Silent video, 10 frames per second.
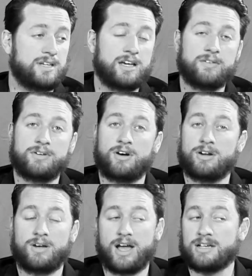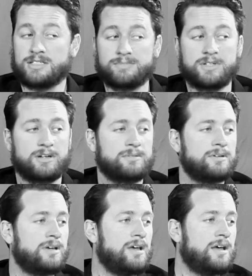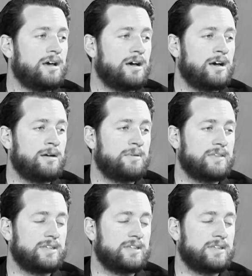Not every auto has to be numbered. I